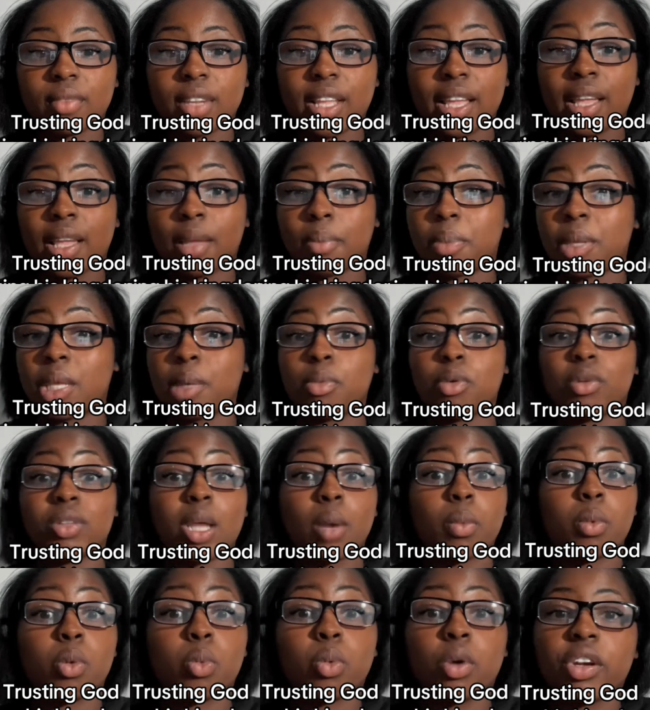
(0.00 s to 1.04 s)
And people
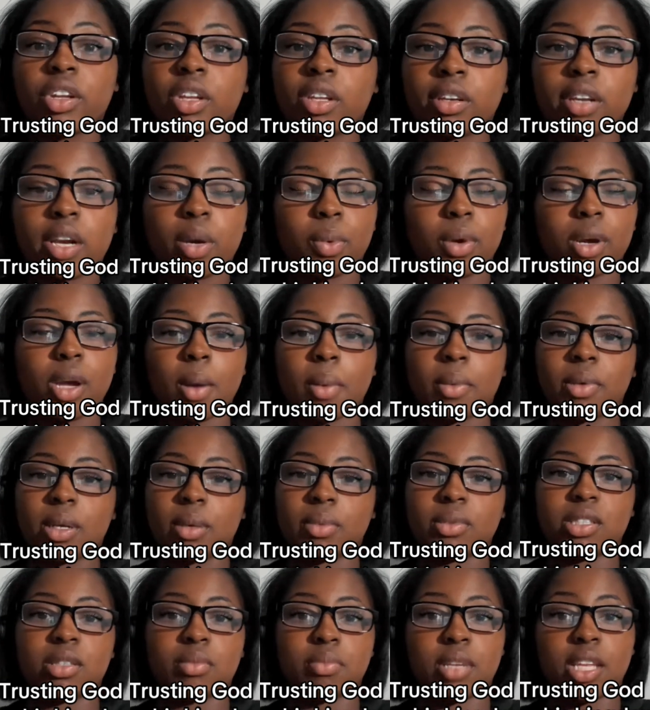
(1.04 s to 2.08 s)
that were working there were coming
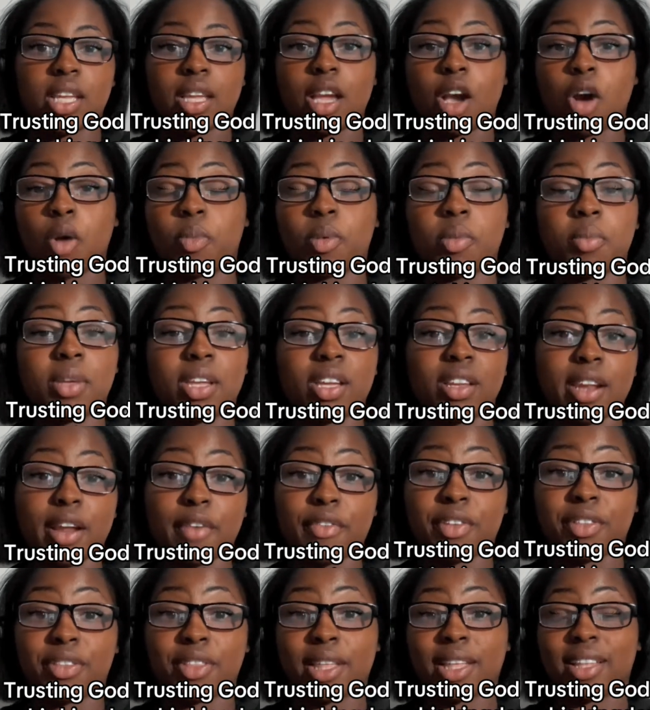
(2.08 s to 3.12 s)
up to me, helping me and
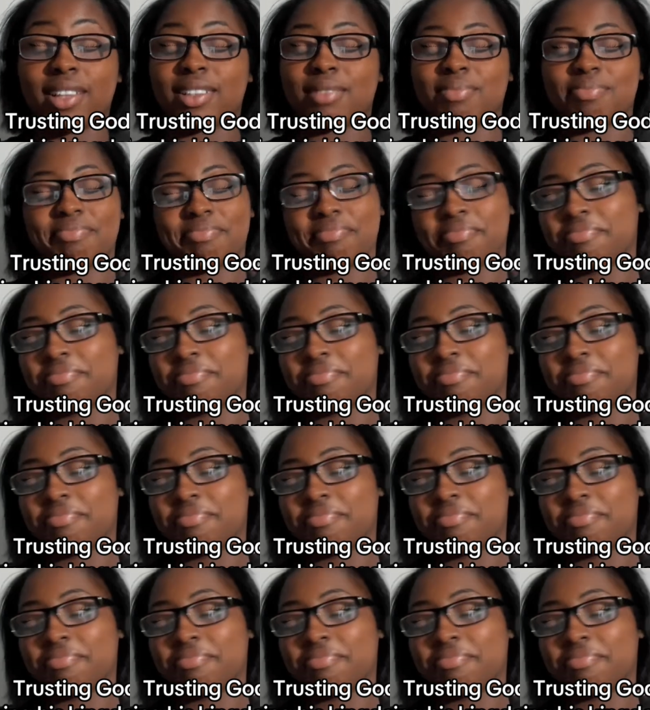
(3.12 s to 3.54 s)
everything.